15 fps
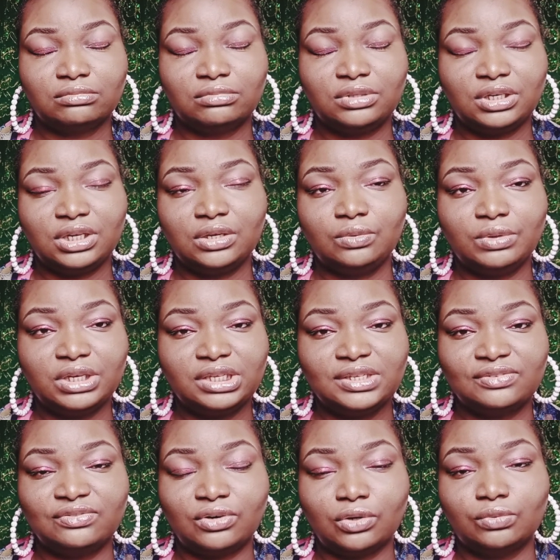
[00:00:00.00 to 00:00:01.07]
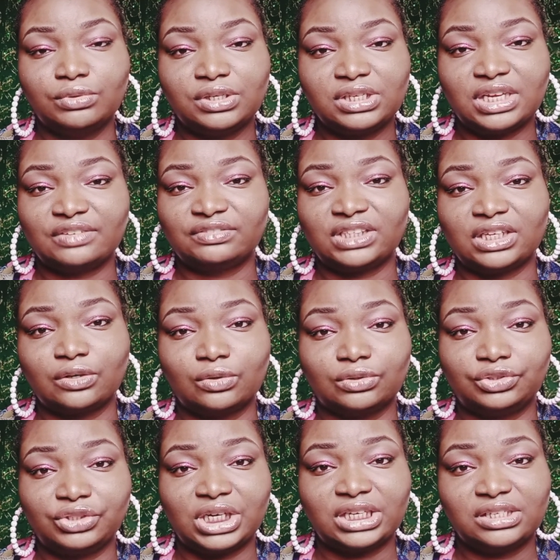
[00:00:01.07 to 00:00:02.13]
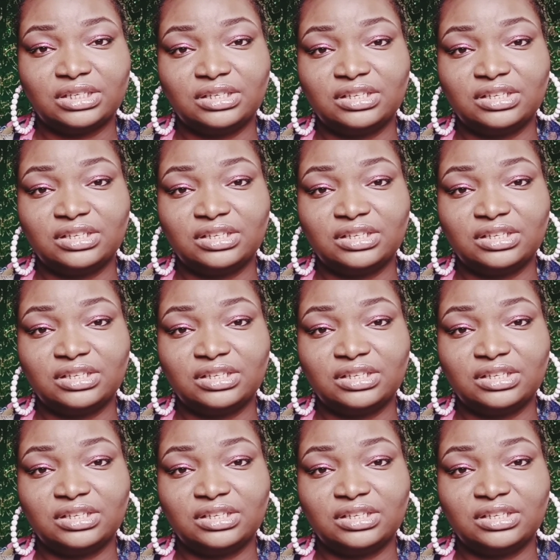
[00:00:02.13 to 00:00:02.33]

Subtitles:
3 weeks, 4 weeks after contracting